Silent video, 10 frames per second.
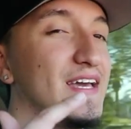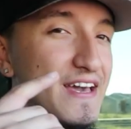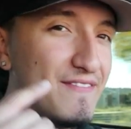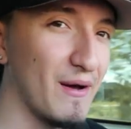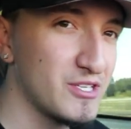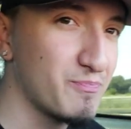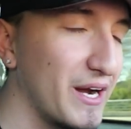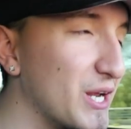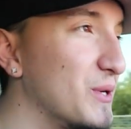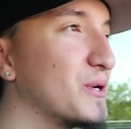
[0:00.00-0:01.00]
if I
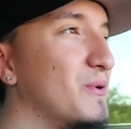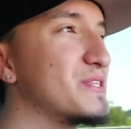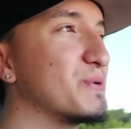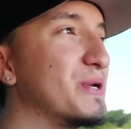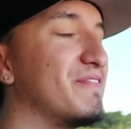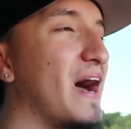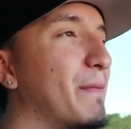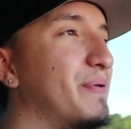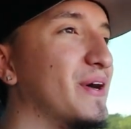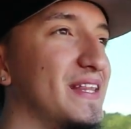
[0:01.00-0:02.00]
sprayed it with the one
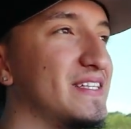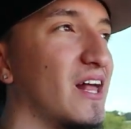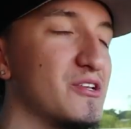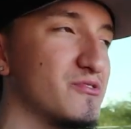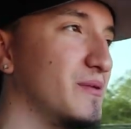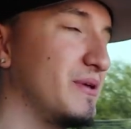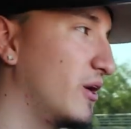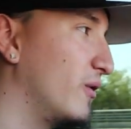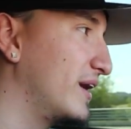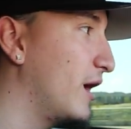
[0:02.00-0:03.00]
twenty-five pill that this clutch was going to be
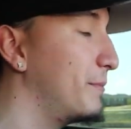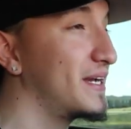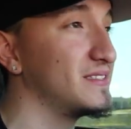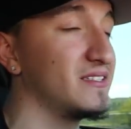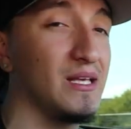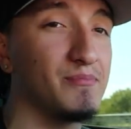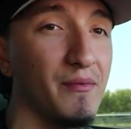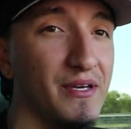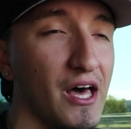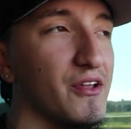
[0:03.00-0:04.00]
going out, because it slipped
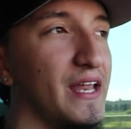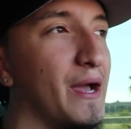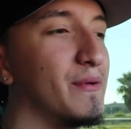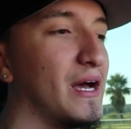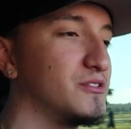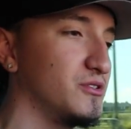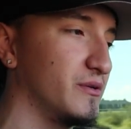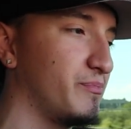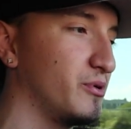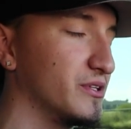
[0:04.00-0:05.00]
on me the other day when I was
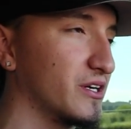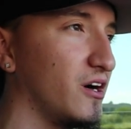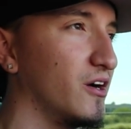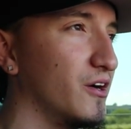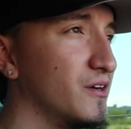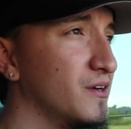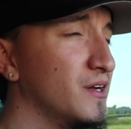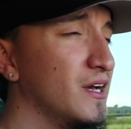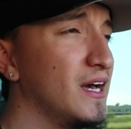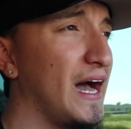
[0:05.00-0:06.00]
doing a pull in the car.
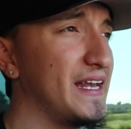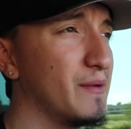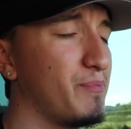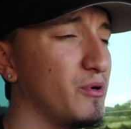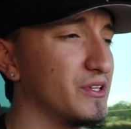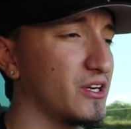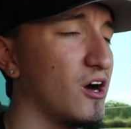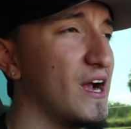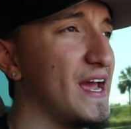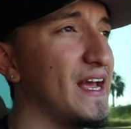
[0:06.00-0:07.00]
I did a pull in the
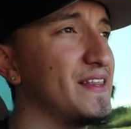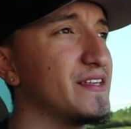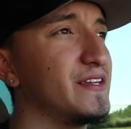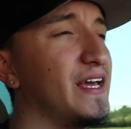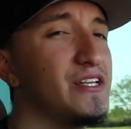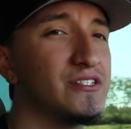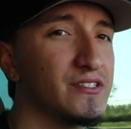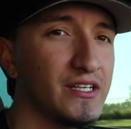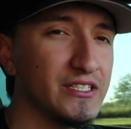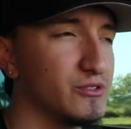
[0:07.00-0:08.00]
car N A the other day
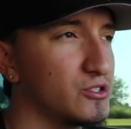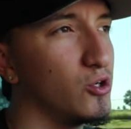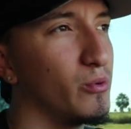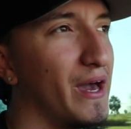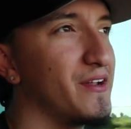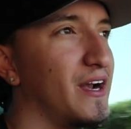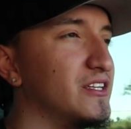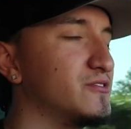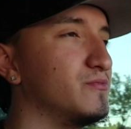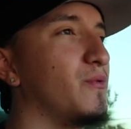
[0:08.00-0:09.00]
just because it was cool weather, and
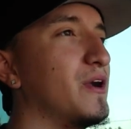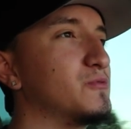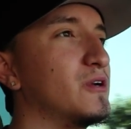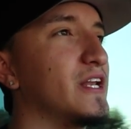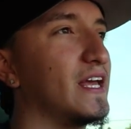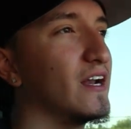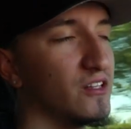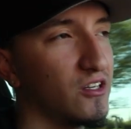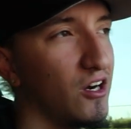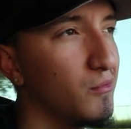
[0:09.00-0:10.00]
I just, I just wanted to get
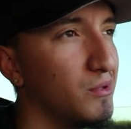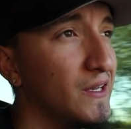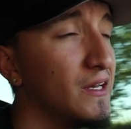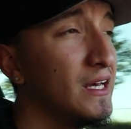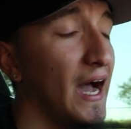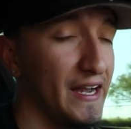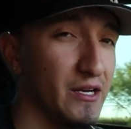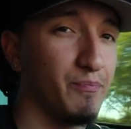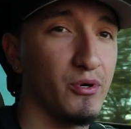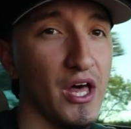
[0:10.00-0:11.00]
on the car, but I
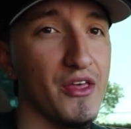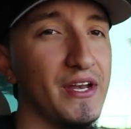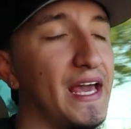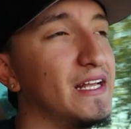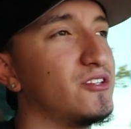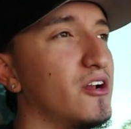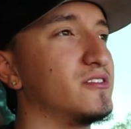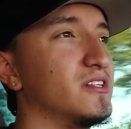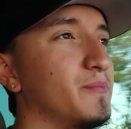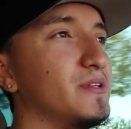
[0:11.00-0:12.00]
did a pull the other day and it
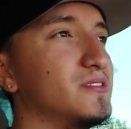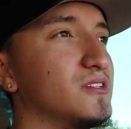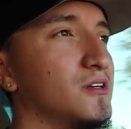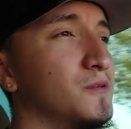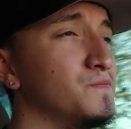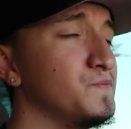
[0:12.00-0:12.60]
started slipping. So